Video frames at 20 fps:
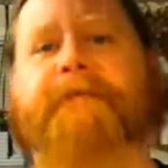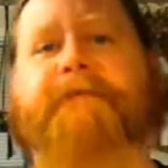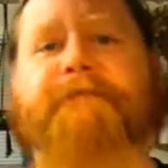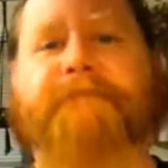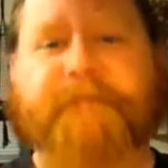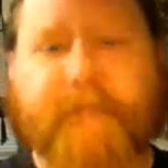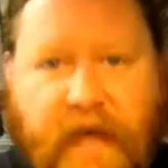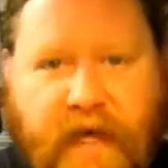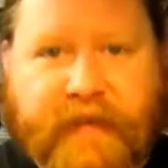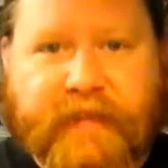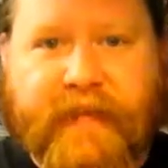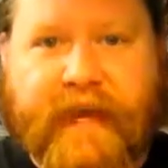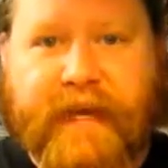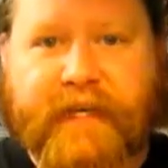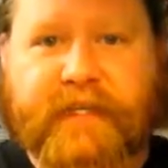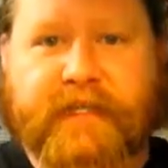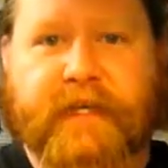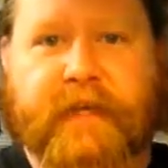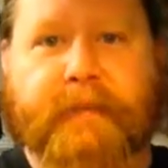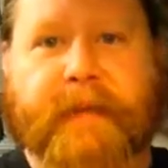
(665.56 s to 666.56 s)
Fuck that
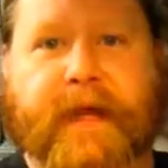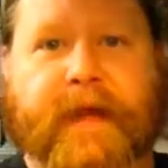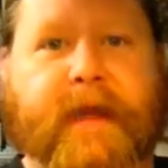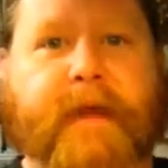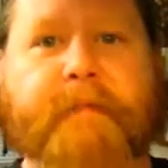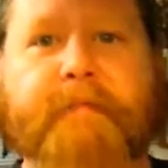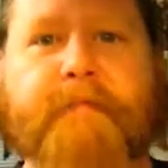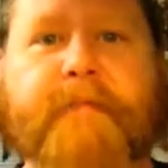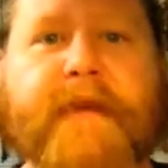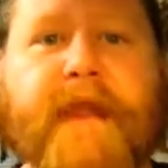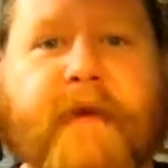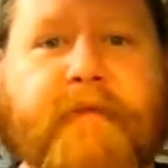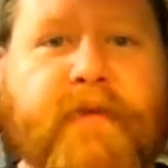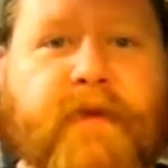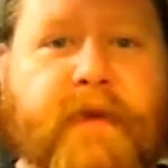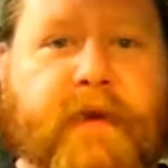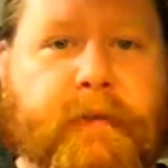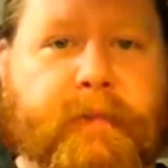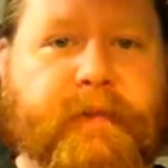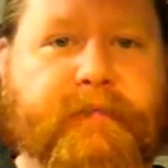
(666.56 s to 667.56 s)
shit, man. I'm never
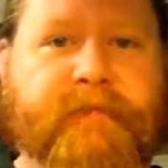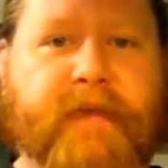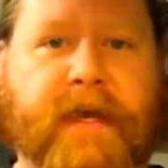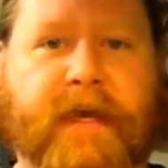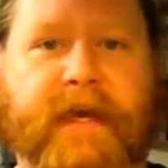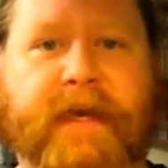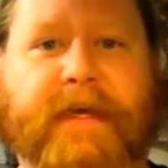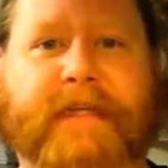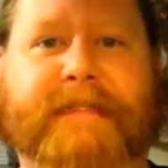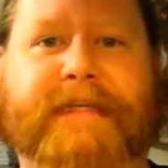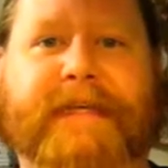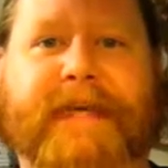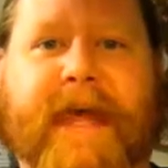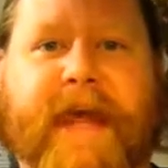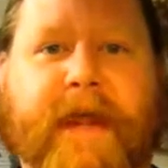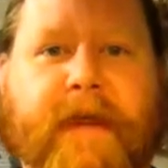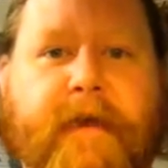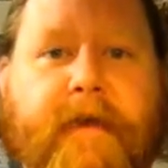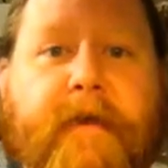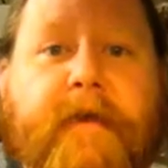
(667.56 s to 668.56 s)
going to be fucking nice again.
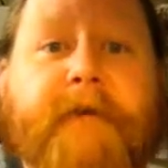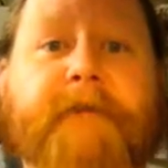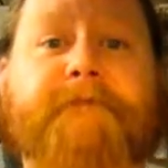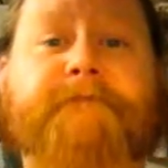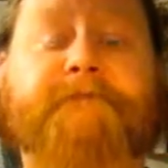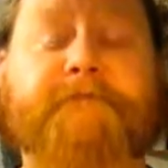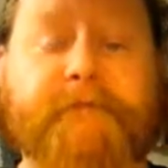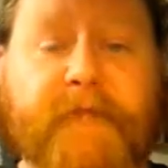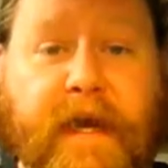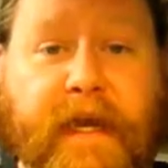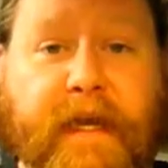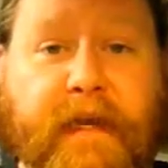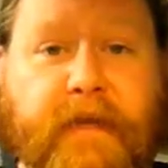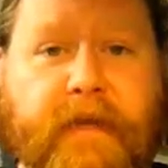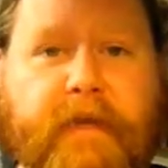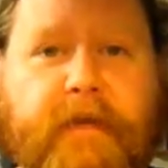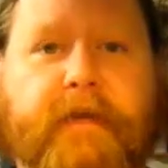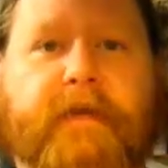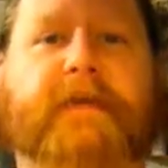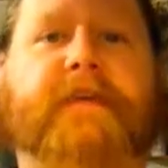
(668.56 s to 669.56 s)
Fuck it.
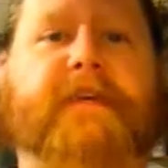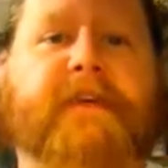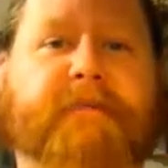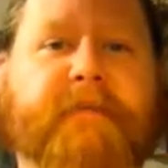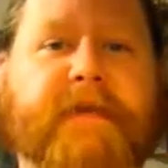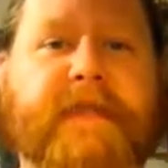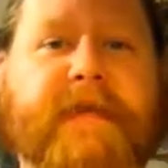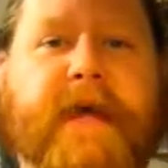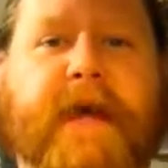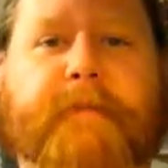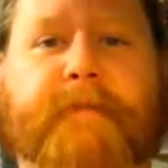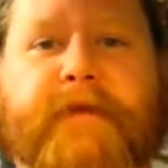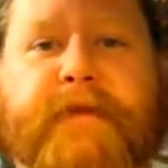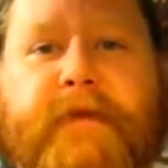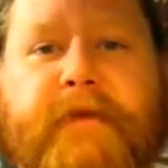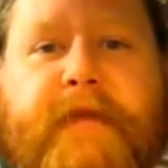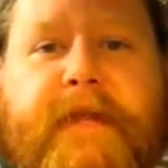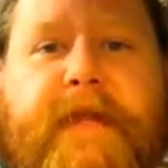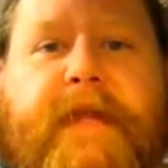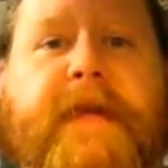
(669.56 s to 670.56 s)
Give me the
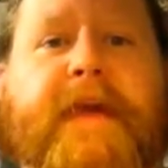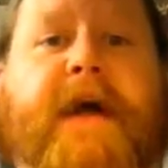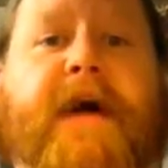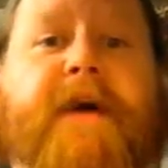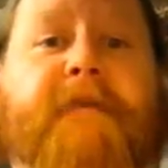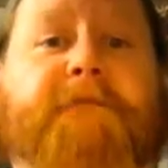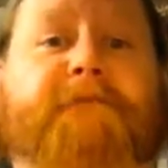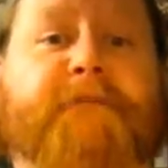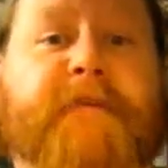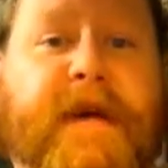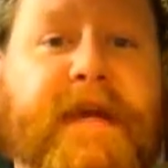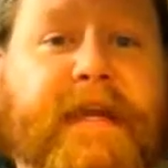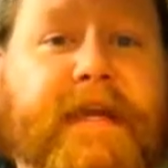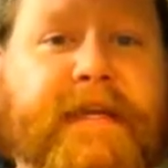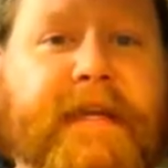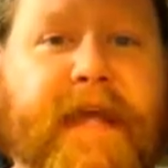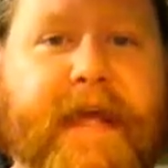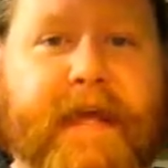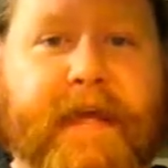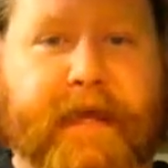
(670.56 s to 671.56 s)
opportunity, I'll fucking
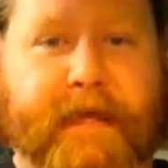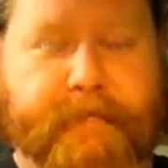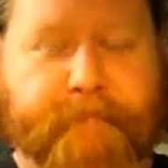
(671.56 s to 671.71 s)
take it.